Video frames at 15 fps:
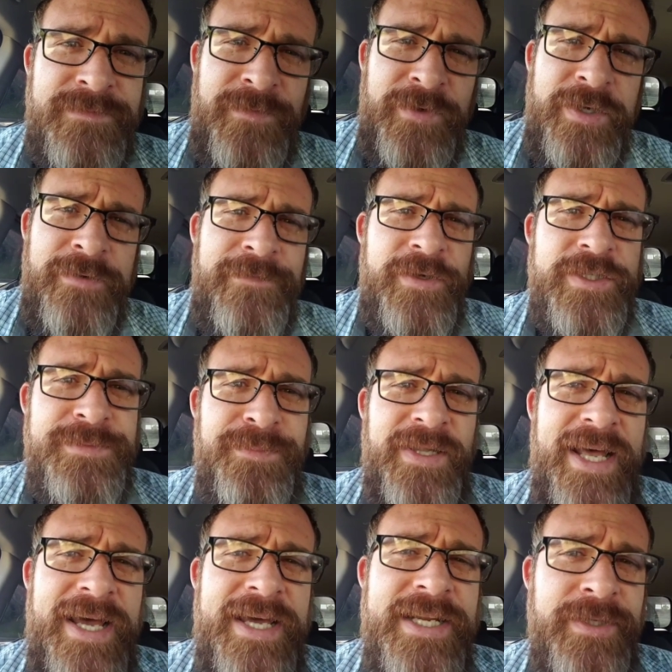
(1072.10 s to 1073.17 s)
for your first
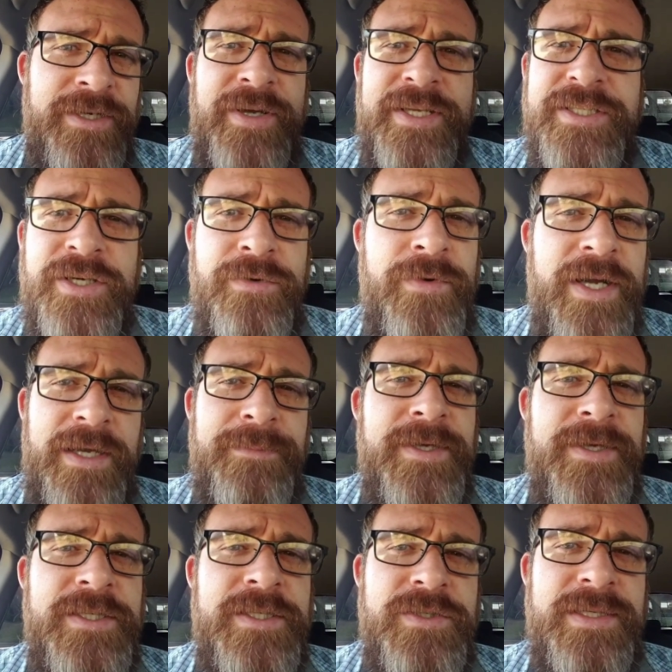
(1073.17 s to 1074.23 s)
platinum hero, I don't
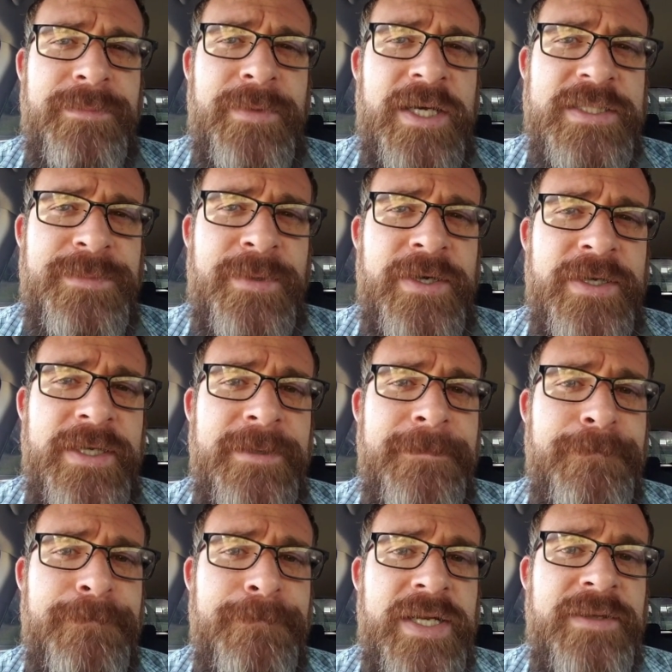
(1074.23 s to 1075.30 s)
recommend using boss party,
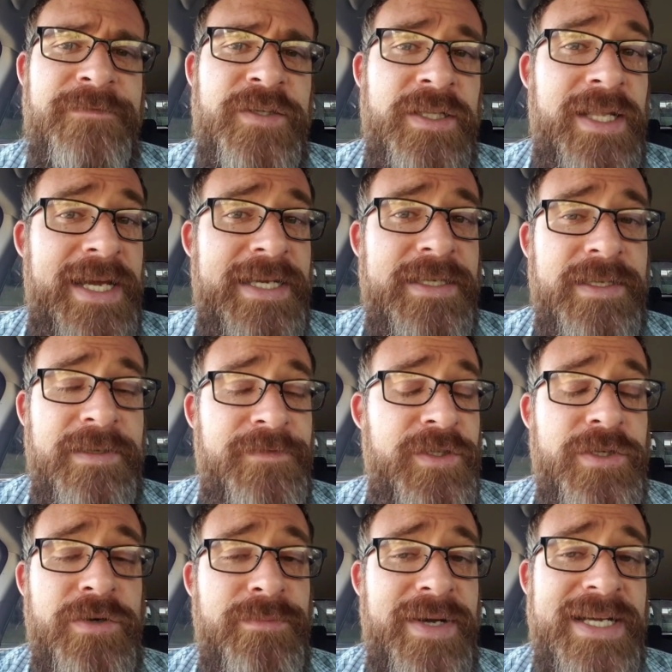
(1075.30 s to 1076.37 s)
but if
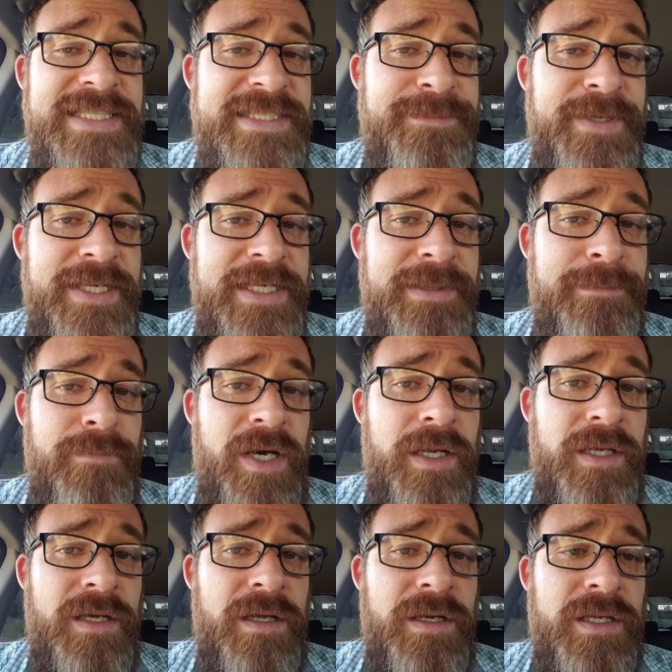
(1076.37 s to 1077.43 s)
you don't mind spending
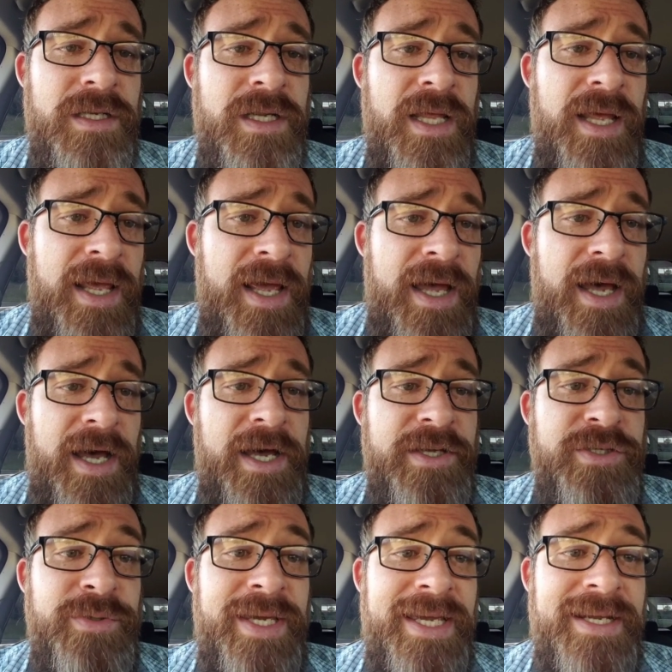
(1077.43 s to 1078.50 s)
money on
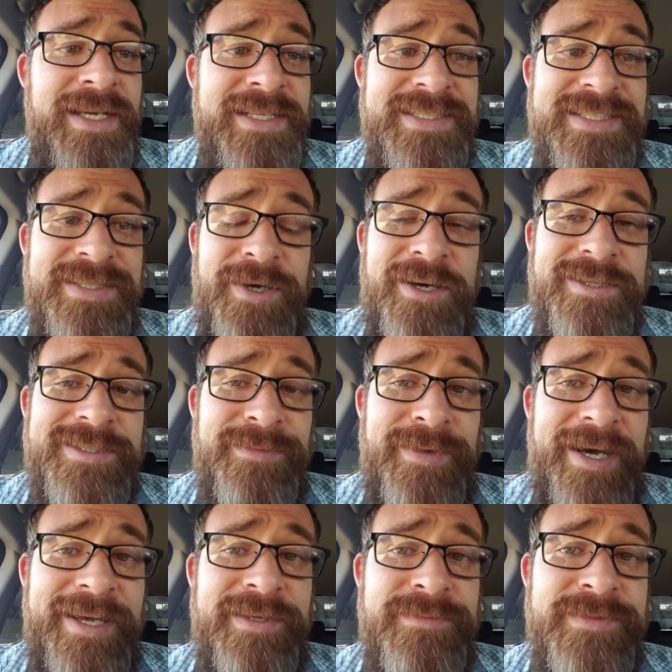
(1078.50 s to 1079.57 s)
it, you can get some awesome
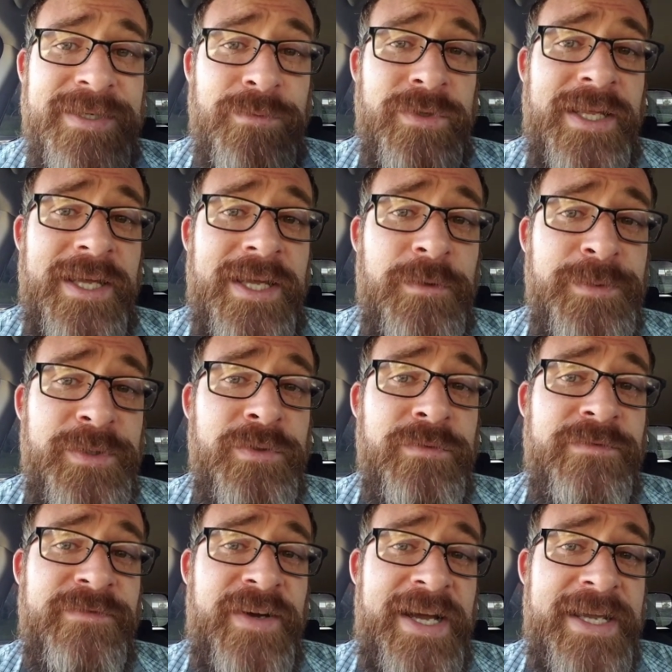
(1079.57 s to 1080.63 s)
items that will help
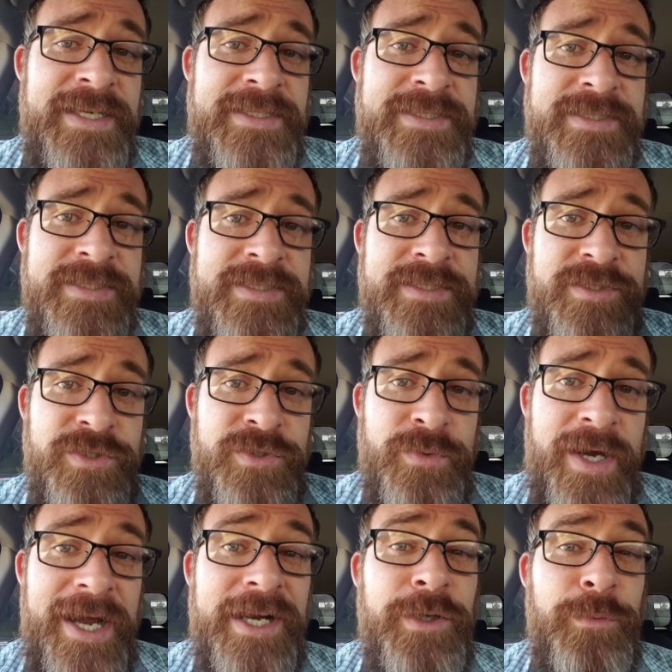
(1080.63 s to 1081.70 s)
you fight
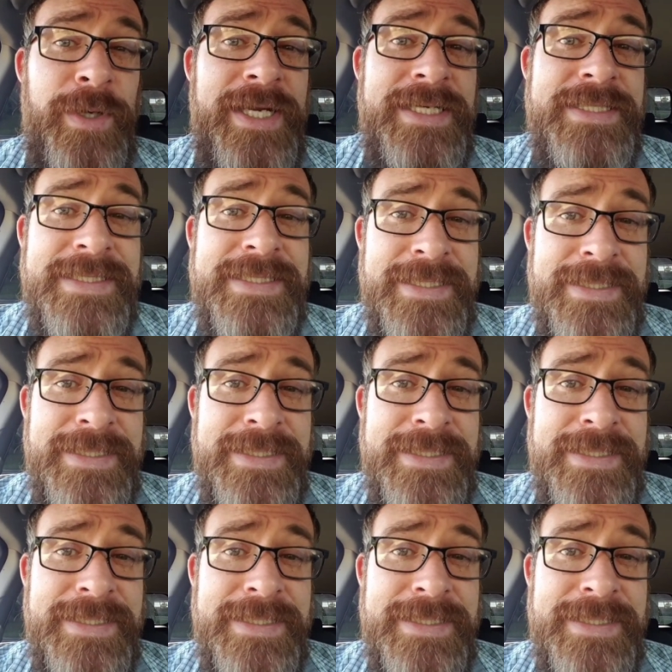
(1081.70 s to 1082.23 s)
to higher ranks